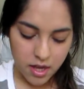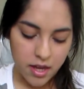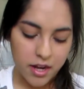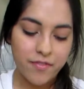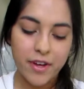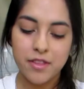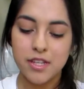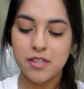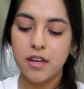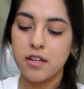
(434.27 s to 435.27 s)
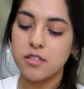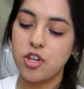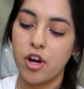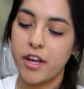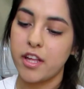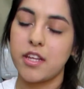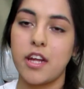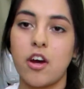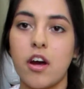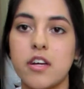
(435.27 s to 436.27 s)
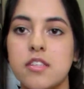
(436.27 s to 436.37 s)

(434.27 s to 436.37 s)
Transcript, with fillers: And I found these at Target that I got